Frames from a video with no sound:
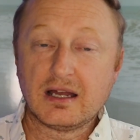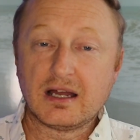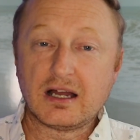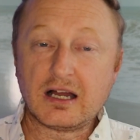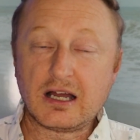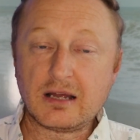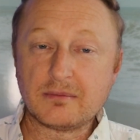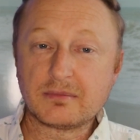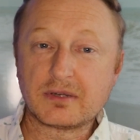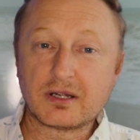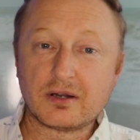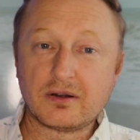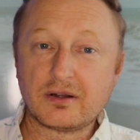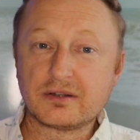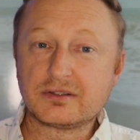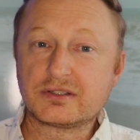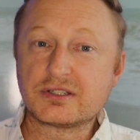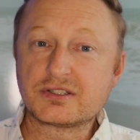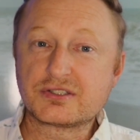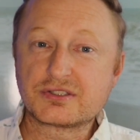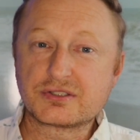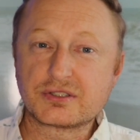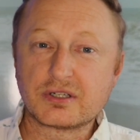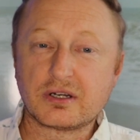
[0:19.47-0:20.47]
I'm going
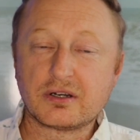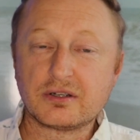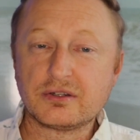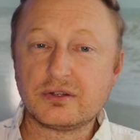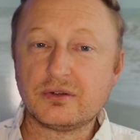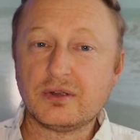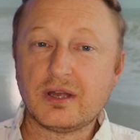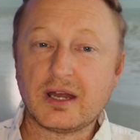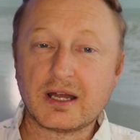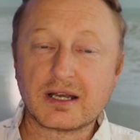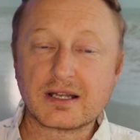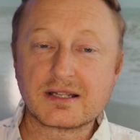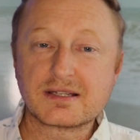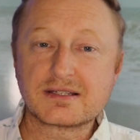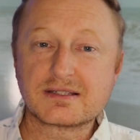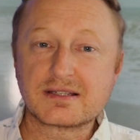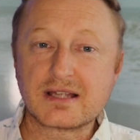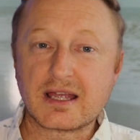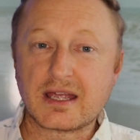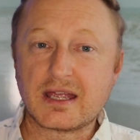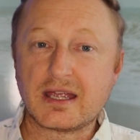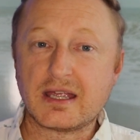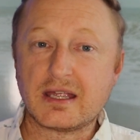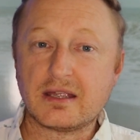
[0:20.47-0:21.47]
to show you how to
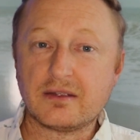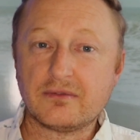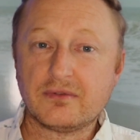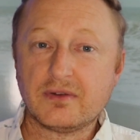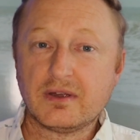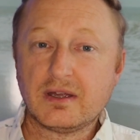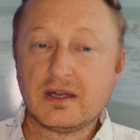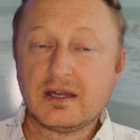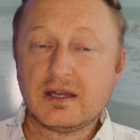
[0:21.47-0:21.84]
save